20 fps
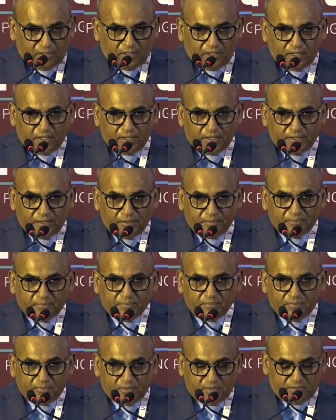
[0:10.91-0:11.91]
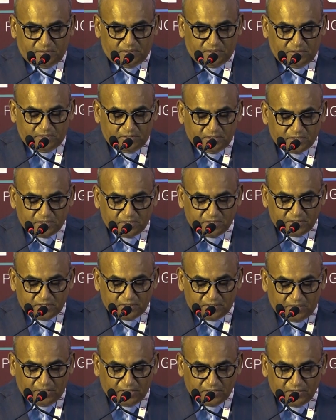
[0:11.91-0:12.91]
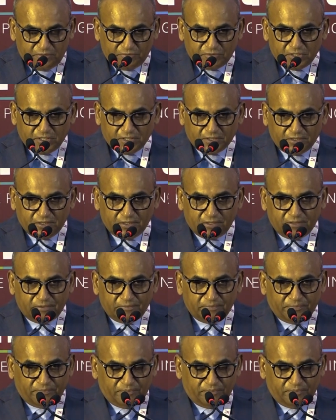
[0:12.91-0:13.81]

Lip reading: I see Justice Rajiv Shakdar.